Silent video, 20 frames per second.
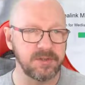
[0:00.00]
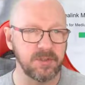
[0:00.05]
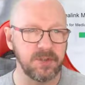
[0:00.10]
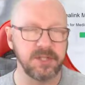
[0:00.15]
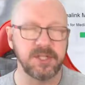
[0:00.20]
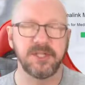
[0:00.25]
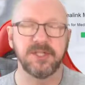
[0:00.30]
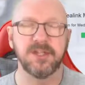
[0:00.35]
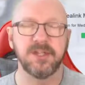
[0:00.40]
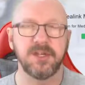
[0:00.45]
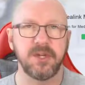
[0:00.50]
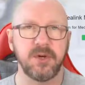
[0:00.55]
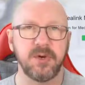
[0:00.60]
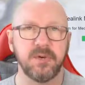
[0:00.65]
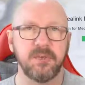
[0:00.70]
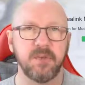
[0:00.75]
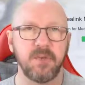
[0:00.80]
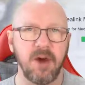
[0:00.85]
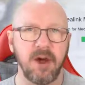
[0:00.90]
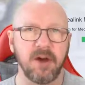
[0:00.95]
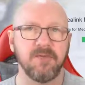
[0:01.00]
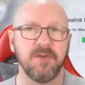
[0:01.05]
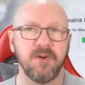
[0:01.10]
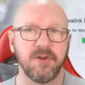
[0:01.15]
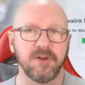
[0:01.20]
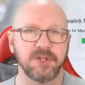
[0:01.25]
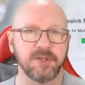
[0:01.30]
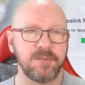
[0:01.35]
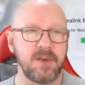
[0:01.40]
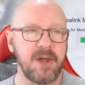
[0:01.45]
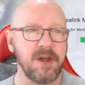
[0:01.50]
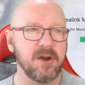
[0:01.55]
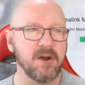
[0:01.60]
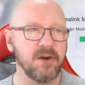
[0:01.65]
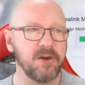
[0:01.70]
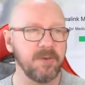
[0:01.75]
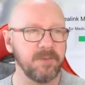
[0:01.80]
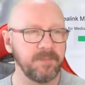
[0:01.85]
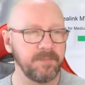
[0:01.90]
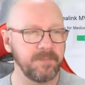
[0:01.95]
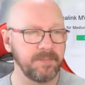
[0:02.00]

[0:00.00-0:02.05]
which is the new Rockfall speaker.